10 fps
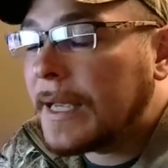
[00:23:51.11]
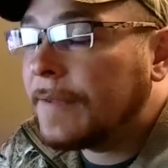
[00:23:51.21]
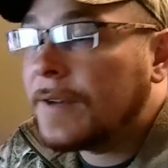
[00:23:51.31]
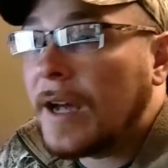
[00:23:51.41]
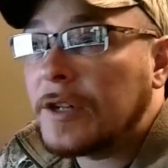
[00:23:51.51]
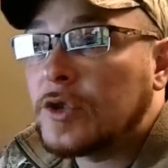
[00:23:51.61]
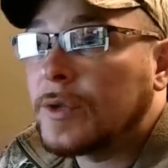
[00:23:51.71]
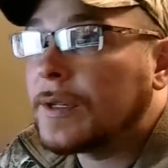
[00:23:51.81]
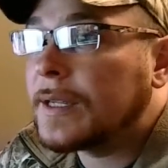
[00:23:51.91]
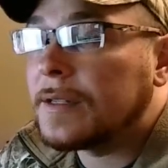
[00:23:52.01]
if not
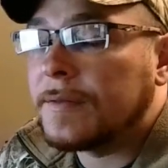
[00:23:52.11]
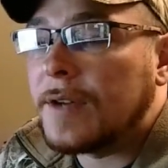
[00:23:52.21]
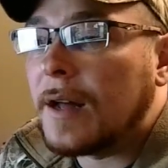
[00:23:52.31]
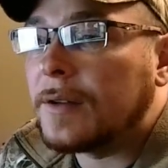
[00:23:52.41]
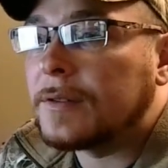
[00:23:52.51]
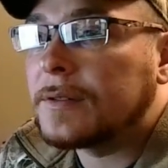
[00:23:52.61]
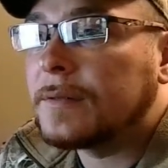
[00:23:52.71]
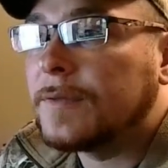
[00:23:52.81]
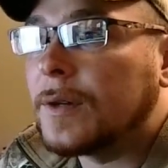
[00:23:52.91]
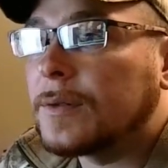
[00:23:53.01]
trillions of dollars,
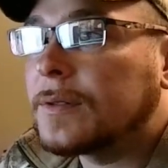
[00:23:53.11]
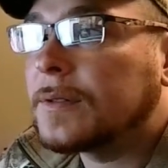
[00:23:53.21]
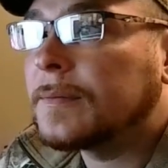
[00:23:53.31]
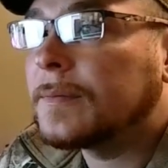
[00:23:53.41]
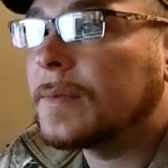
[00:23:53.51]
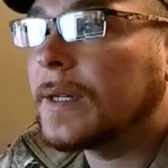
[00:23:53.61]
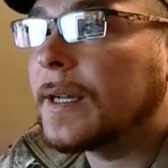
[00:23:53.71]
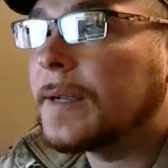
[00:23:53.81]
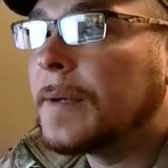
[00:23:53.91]
folks, okay,